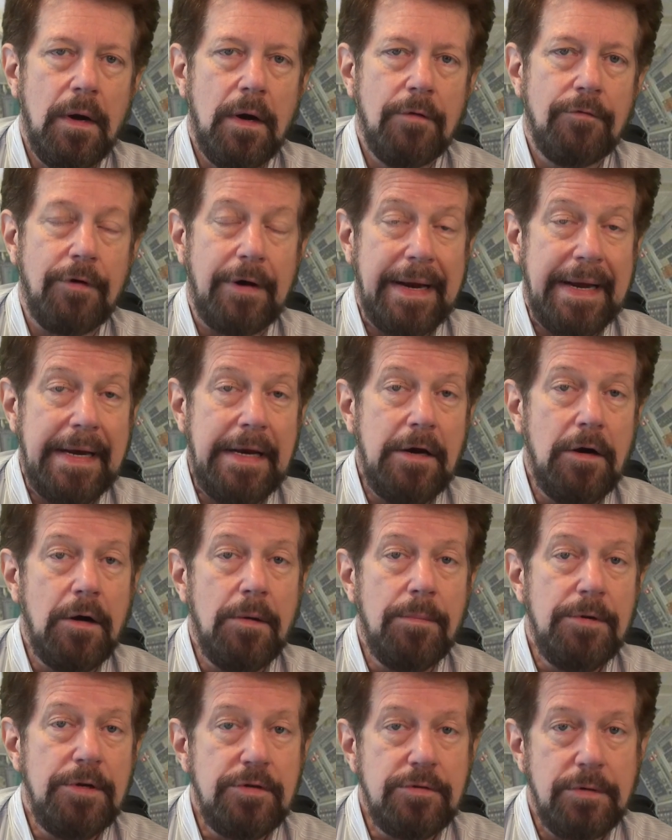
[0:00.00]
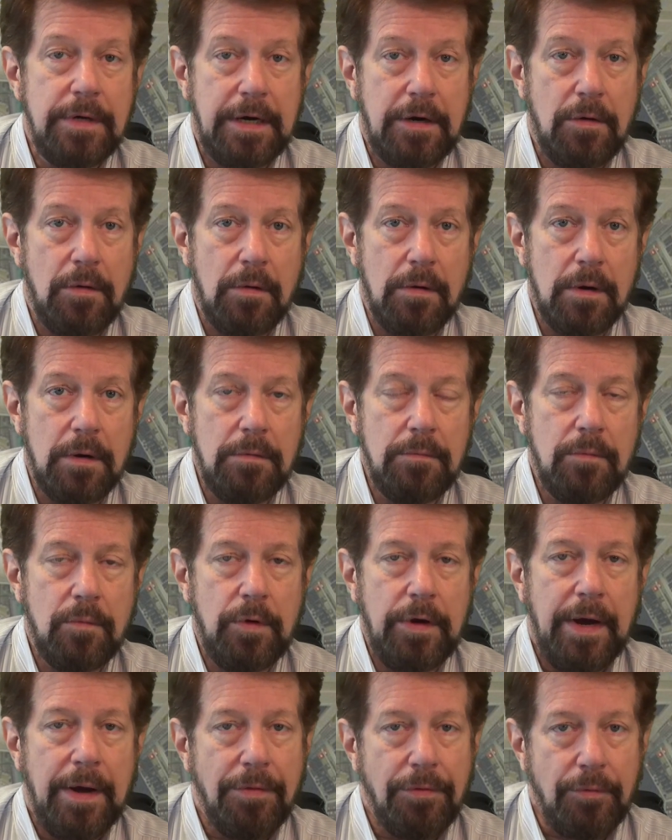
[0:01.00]
For any urban street corner
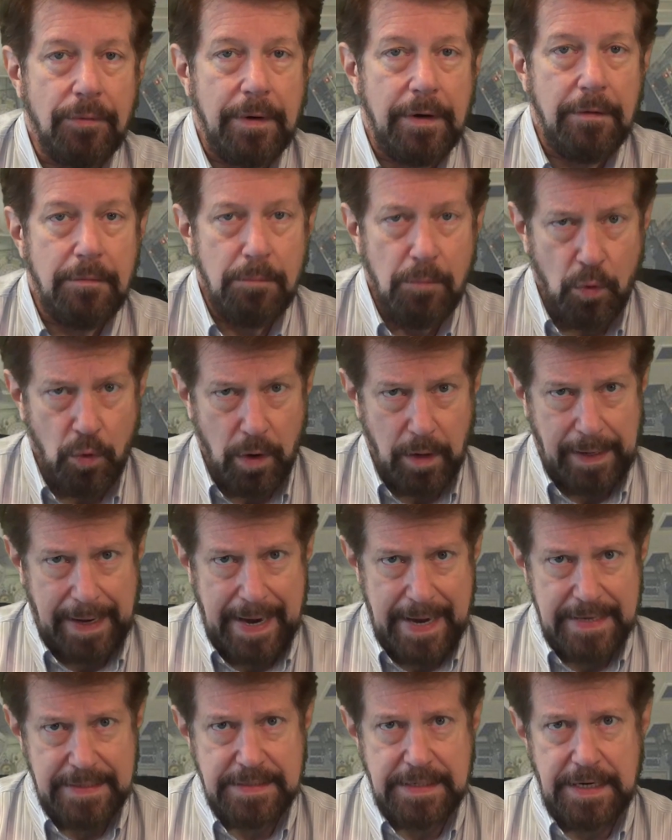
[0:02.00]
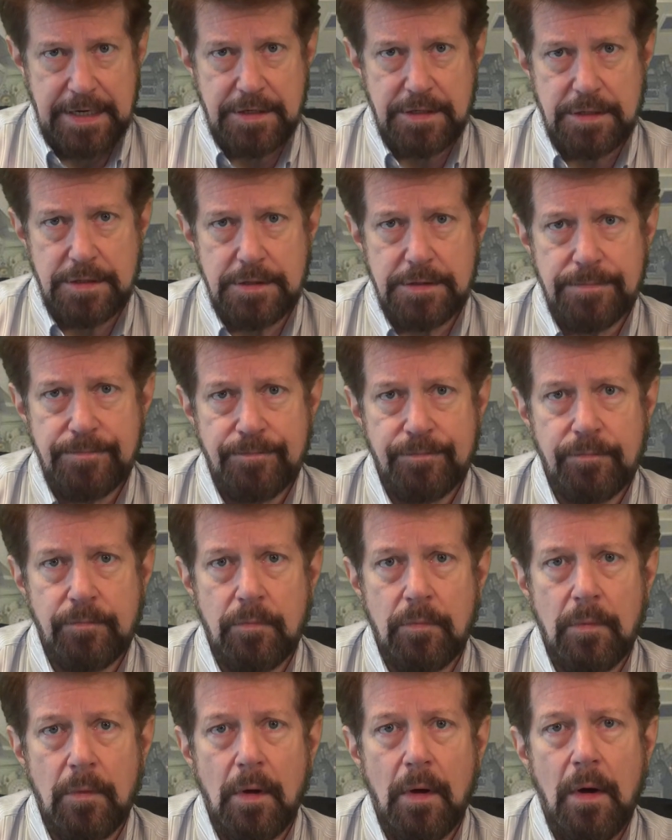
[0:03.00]
where you had 3 or more gas stations,
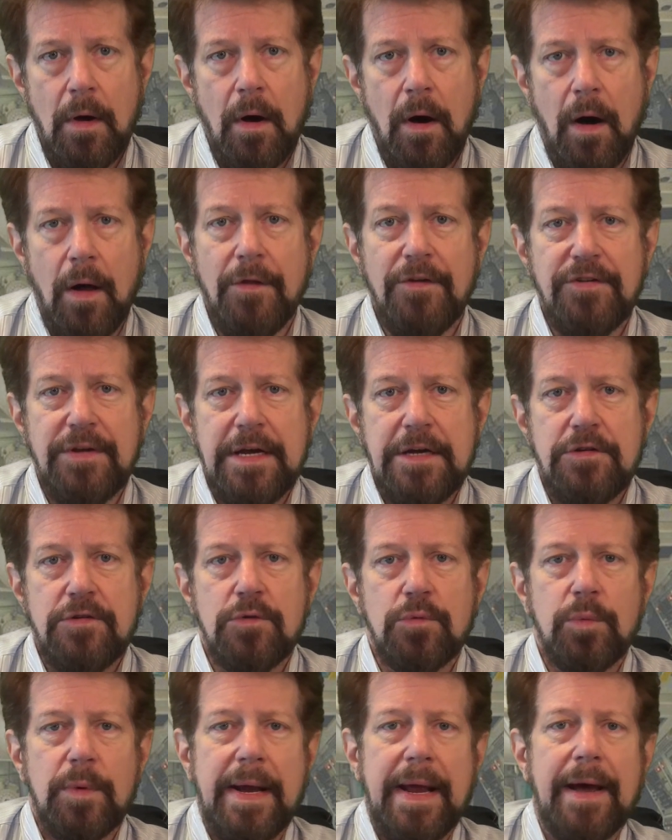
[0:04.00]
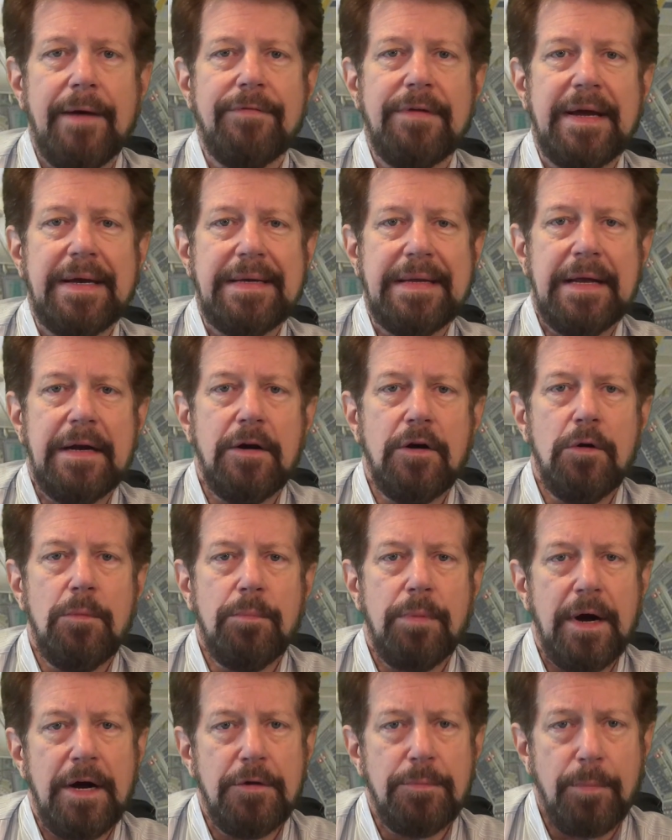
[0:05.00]
all the stations would have the identical
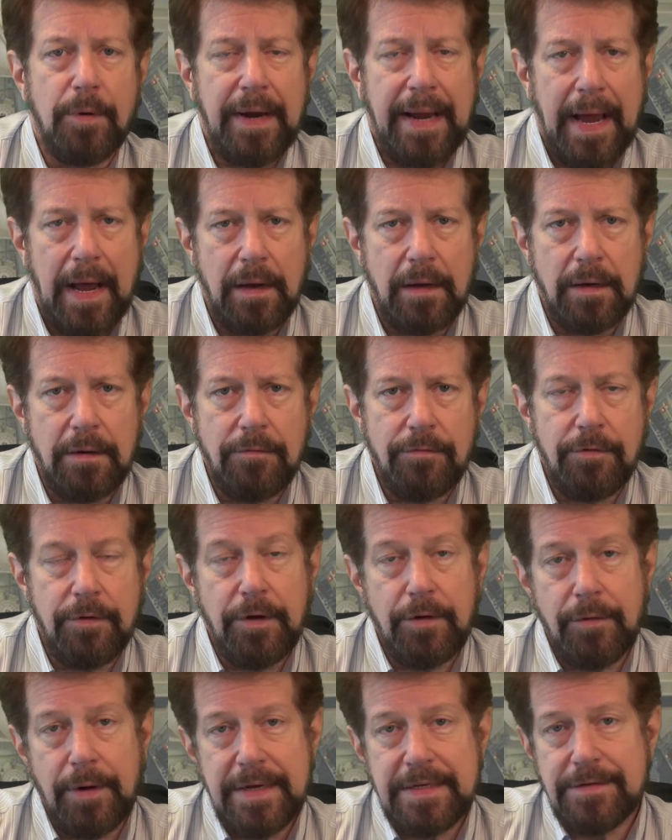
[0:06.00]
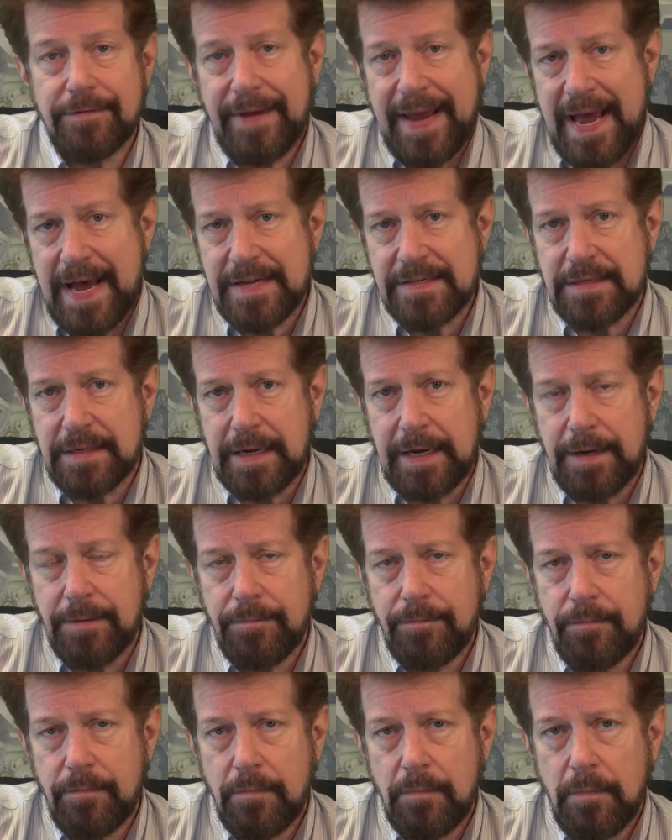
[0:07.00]
price per gallon for the grades of gasoline.
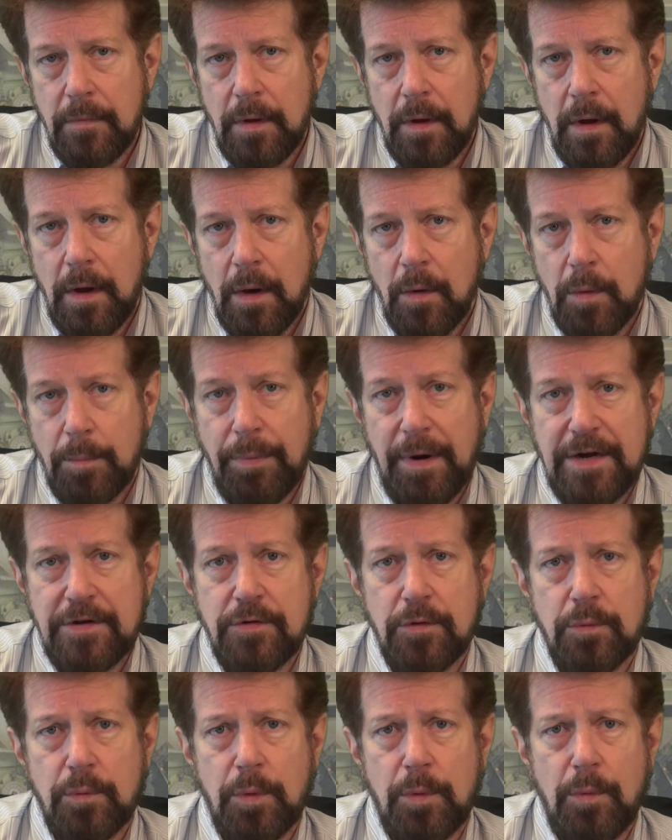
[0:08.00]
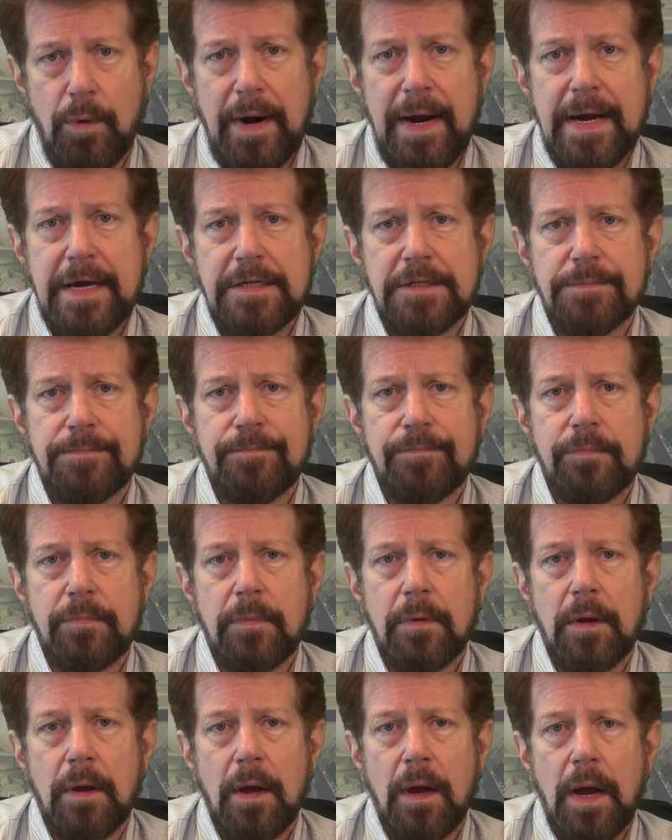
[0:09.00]
When prices would raise,
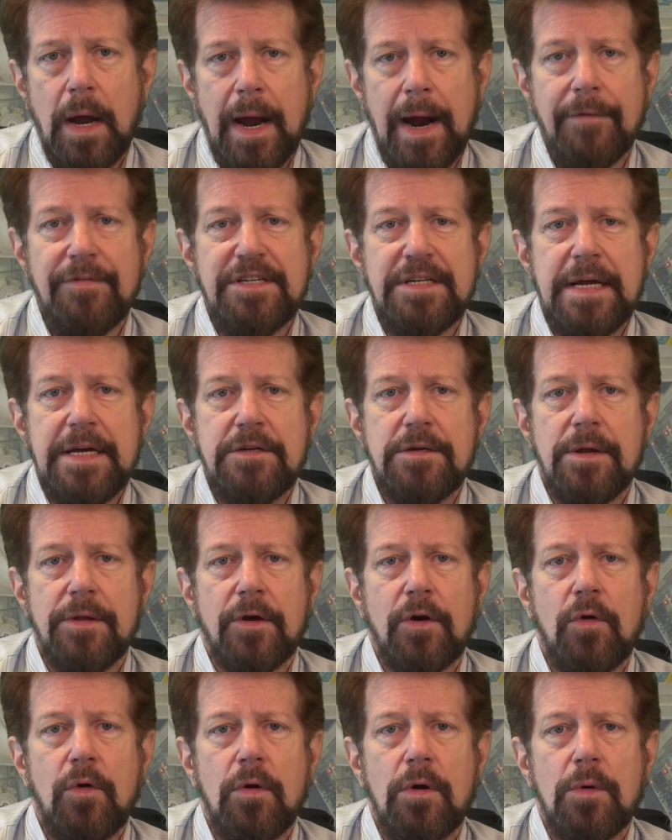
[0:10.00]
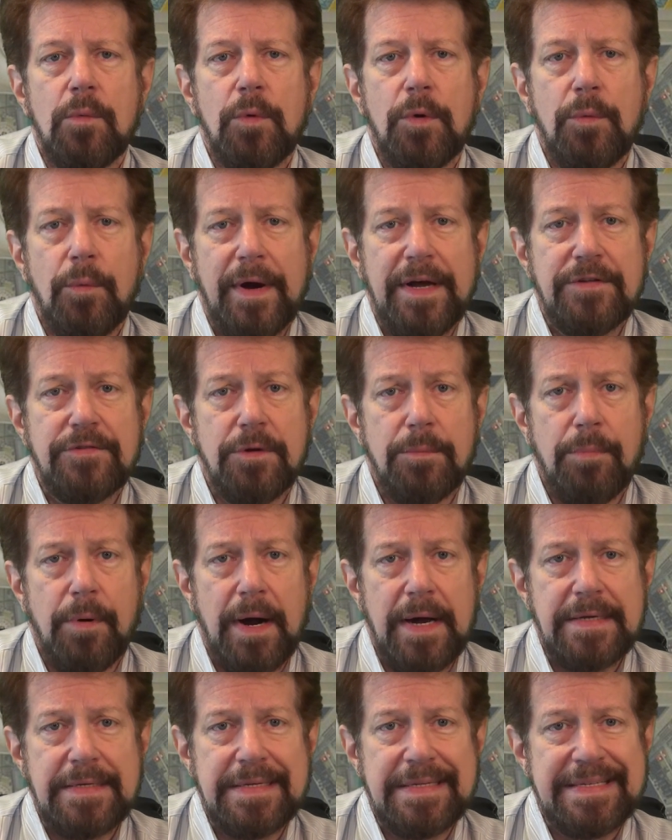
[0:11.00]
every station on the corner would raise their
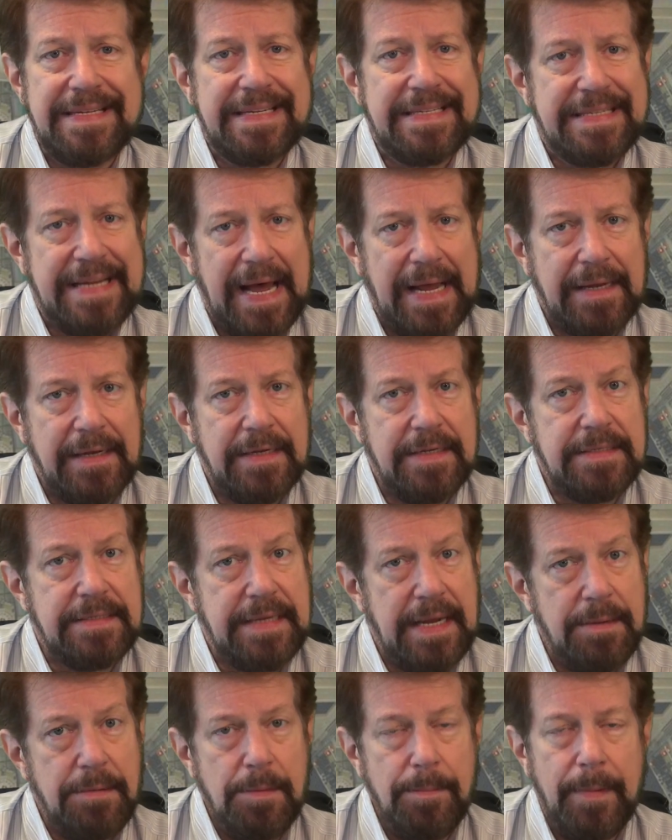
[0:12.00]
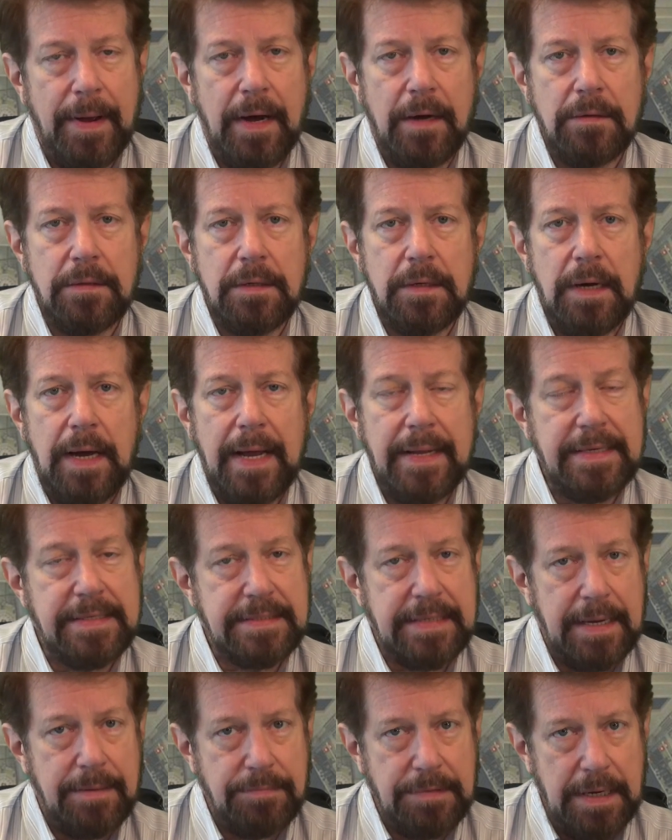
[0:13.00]
prices exactly the same amount at the
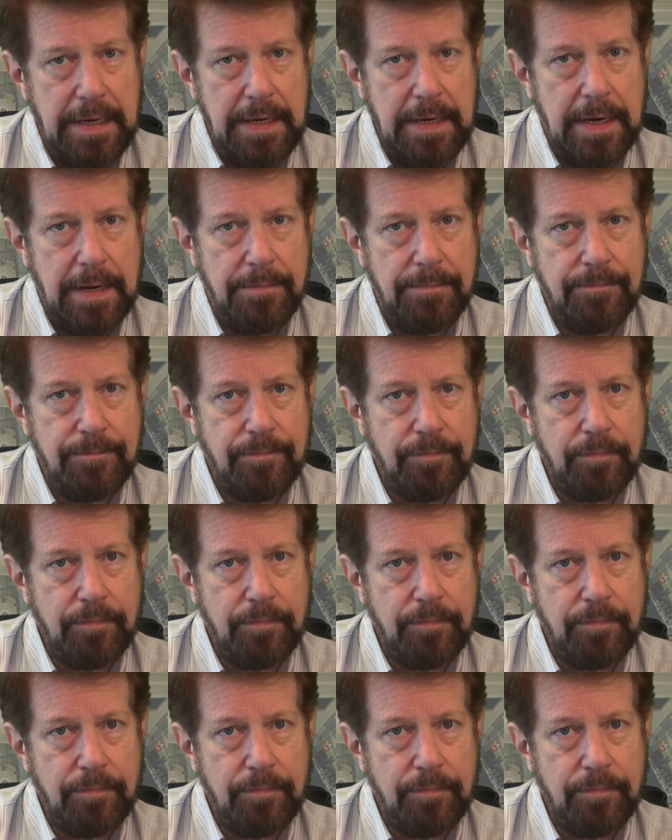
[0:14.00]
same time.